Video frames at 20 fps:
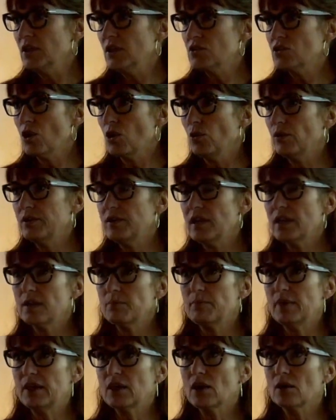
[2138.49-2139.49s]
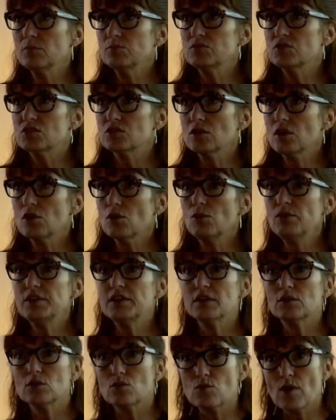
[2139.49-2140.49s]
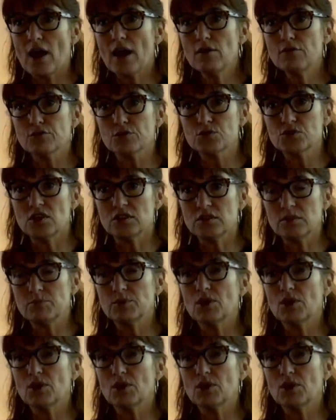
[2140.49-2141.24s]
so that it becomes not only an arrival city,